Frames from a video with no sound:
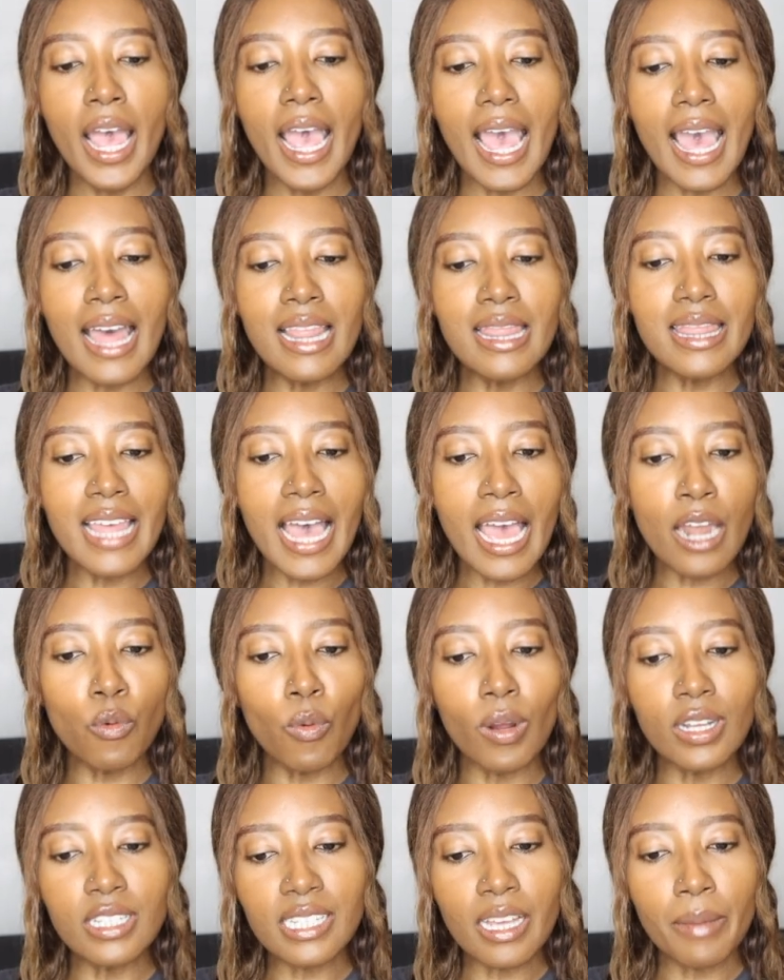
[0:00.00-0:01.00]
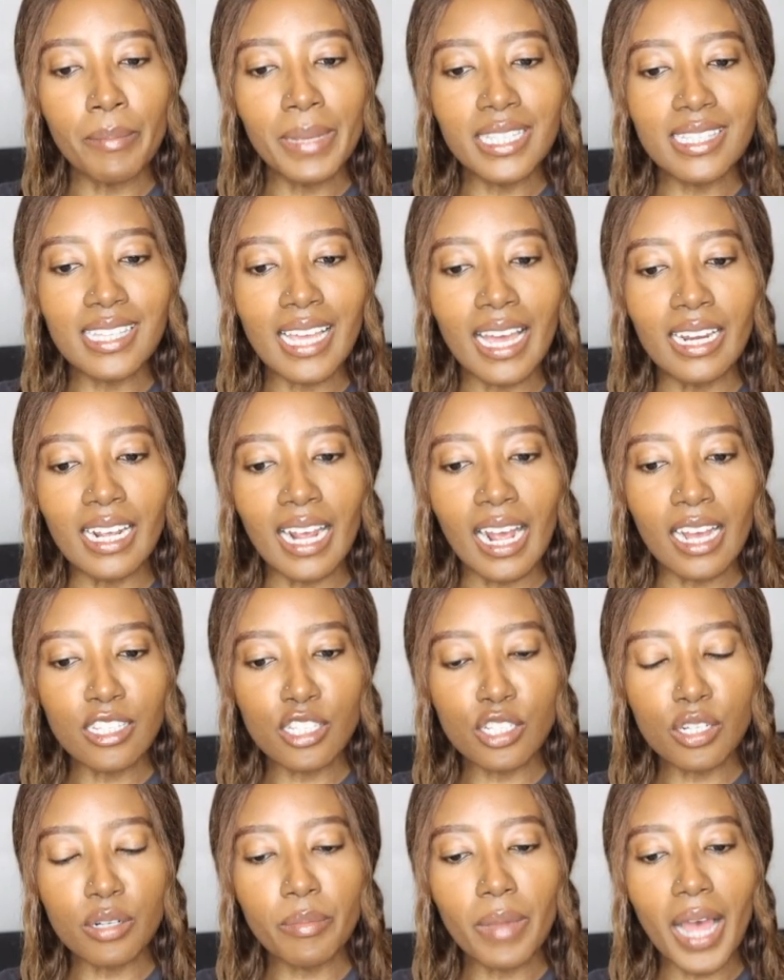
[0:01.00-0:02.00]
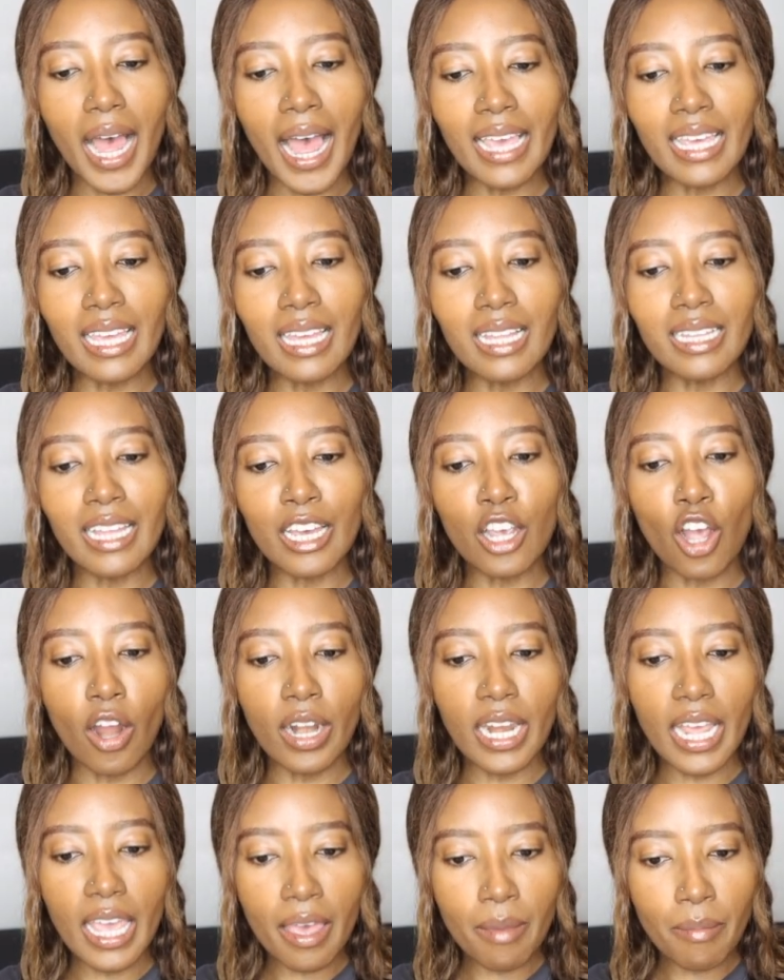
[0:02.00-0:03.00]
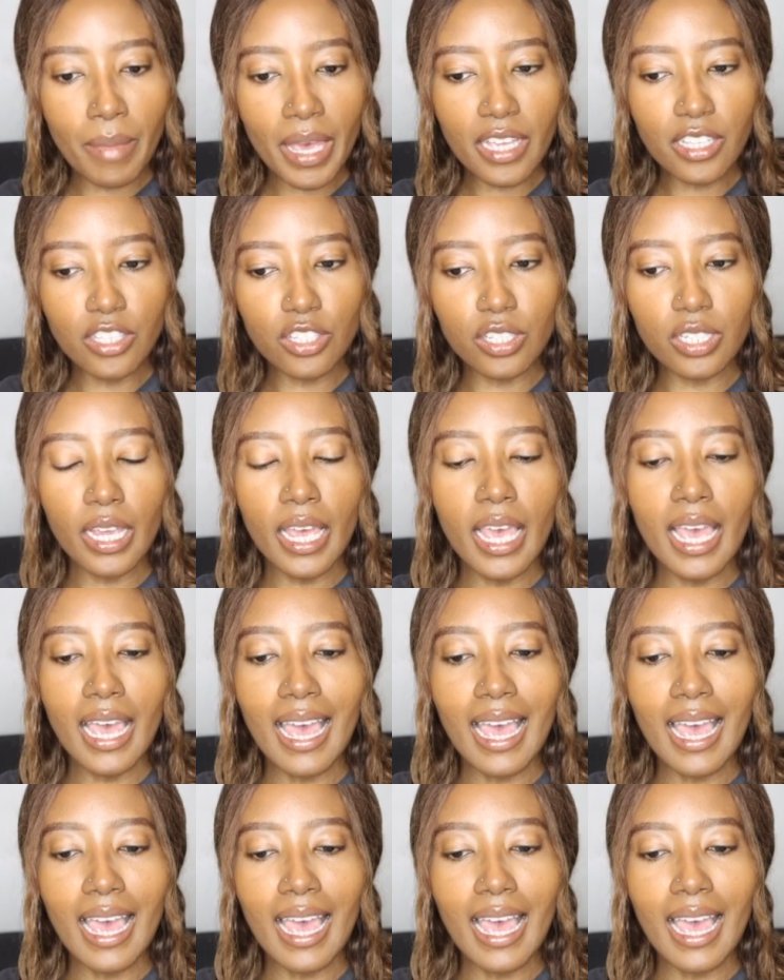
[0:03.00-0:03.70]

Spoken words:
And then once I'm inside custom, I can click on image.